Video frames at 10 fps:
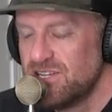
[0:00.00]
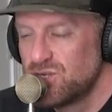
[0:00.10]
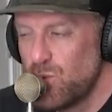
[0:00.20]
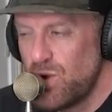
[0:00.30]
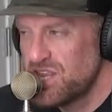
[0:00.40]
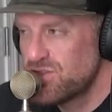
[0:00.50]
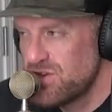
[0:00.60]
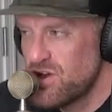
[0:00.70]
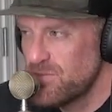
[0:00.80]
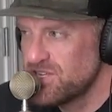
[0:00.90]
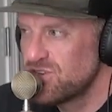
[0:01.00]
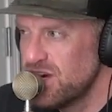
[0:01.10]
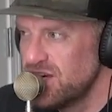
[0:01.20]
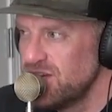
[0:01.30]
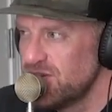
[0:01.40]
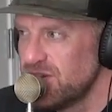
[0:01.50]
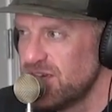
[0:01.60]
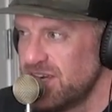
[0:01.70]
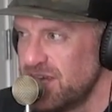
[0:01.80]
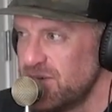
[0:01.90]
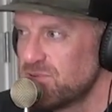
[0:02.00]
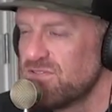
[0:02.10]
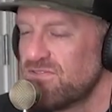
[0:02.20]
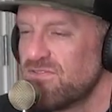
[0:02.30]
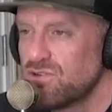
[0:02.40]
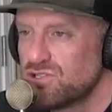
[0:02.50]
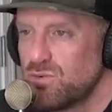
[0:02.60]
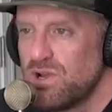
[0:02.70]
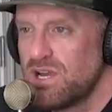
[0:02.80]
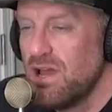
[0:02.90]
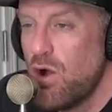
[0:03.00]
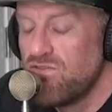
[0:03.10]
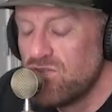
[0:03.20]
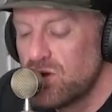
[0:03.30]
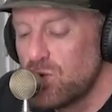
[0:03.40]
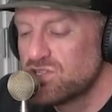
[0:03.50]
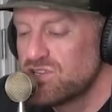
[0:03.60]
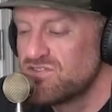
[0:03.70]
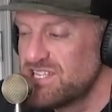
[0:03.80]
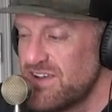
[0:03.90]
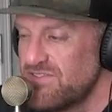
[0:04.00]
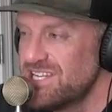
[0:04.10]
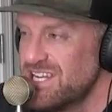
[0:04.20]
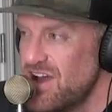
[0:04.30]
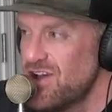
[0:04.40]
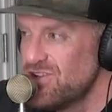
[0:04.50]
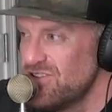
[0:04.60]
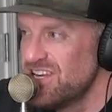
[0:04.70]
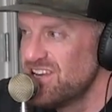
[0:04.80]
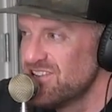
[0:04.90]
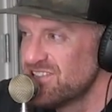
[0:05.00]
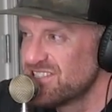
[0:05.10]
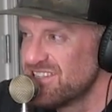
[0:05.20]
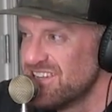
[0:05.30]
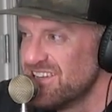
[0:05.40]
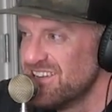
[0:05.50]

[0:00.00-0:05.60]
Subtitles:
23 armies tried to do it, and he was the first one over a course of 1,700 years.